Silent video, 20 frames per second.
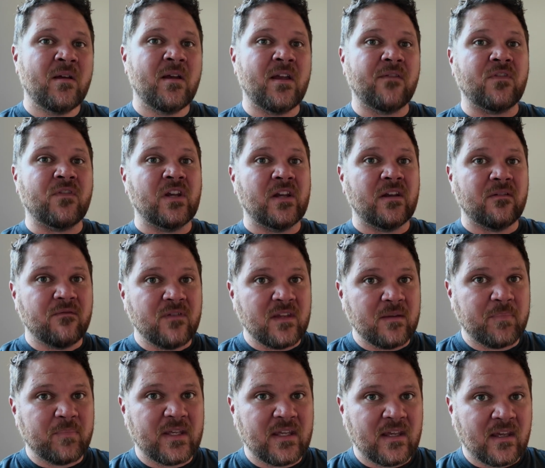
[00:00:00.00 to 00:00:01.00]
If you need a
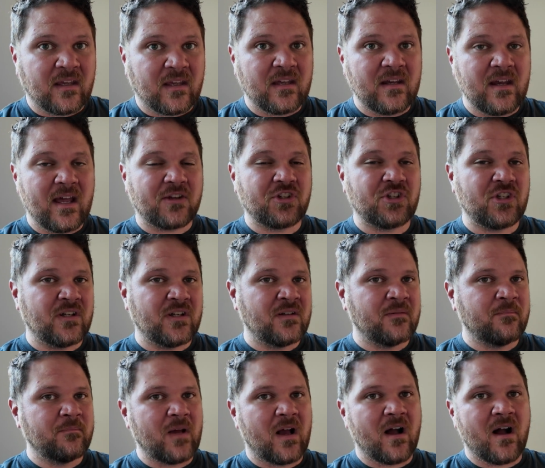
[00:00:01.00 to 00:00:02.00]
VPN
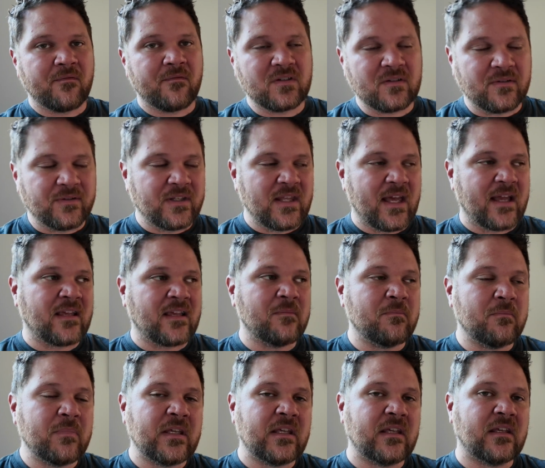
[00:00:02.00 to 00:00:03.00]
connection, obviously that can
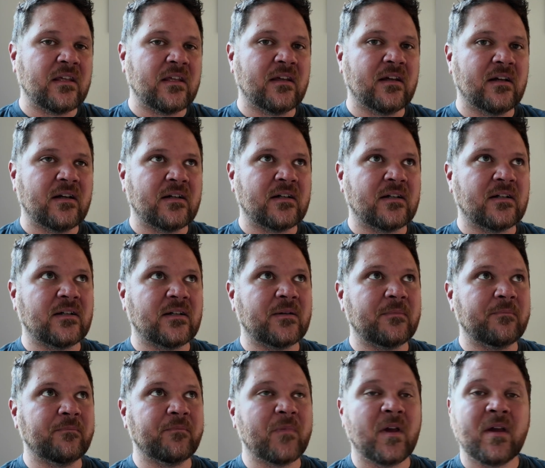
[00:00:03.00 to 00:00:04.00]
be
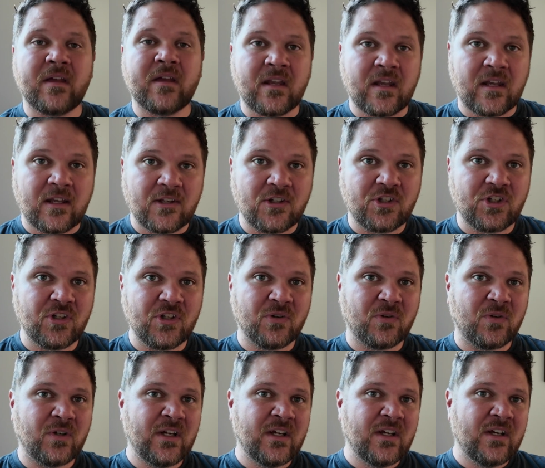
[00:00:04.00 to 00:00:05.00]
an
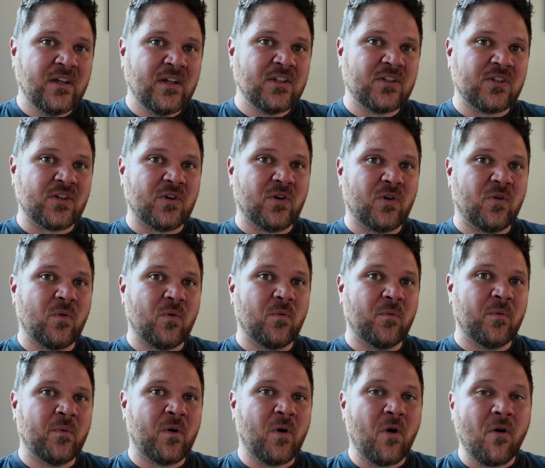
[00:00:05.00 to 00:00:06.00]
issue.
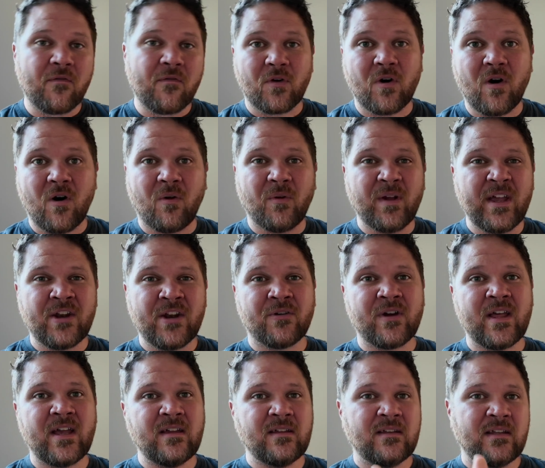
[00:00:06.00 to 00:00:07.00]
So overall,
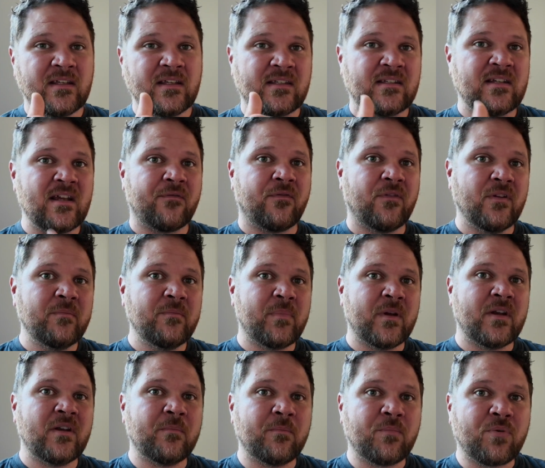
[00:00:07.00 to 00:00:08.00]
internet has definitely
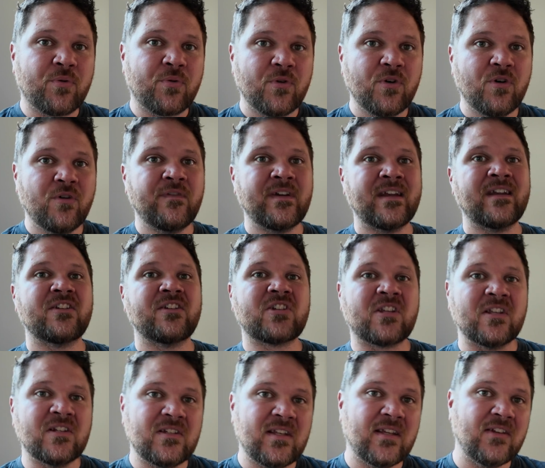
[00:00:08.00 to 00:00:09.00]
been improved, and it's
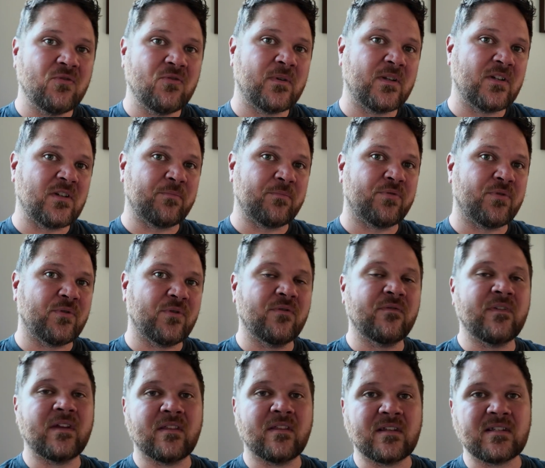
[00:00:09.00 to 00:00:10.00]
continuing to
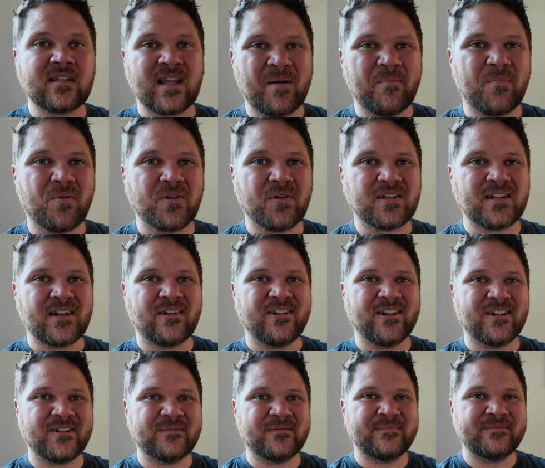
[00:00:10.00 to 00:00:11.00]
improve in the Sandpoint
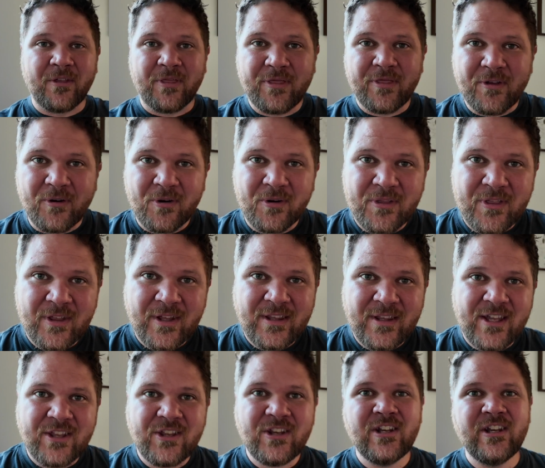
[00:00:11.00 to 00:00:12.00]
area. The third thing
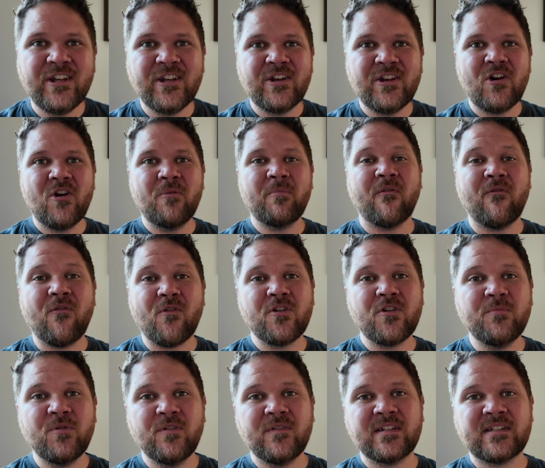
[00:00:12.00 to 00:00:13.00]
that you need to know before
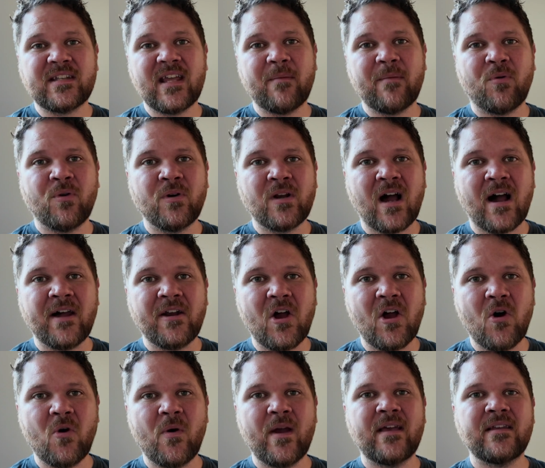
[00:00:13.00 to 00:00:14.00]
you move to Sandpoint,
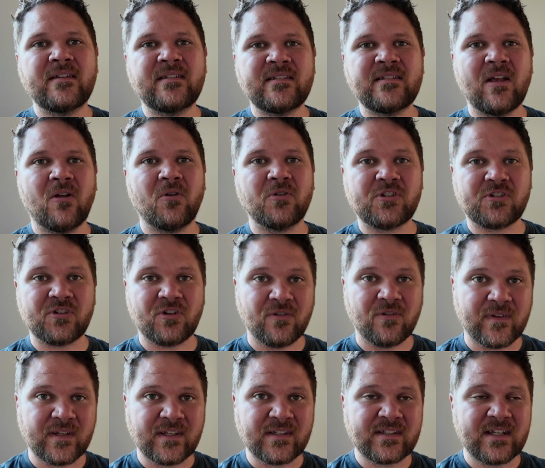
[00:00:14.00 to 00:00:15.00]
Idaho is cell
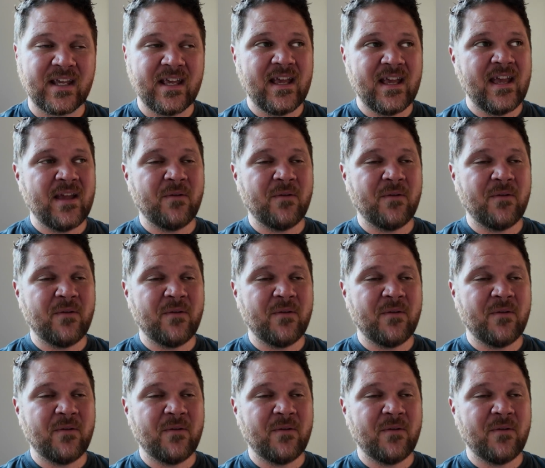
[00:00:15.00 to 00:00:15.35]
service.